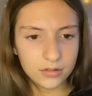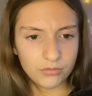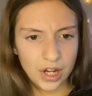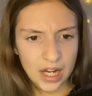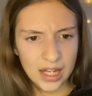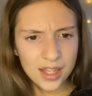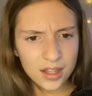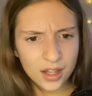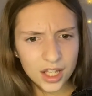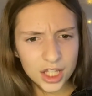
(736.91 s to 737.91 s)
Really?
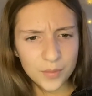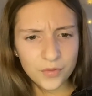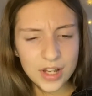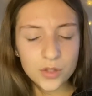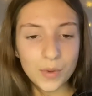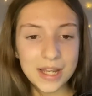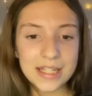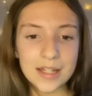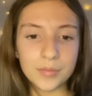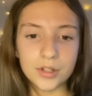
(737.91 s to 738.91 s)
The professor
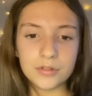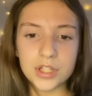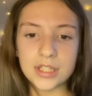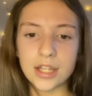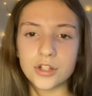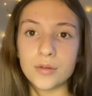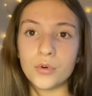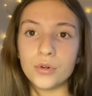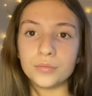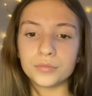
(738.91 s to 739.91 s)
waited, but she said no
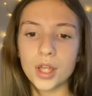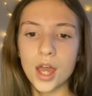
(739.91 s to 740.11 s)
more.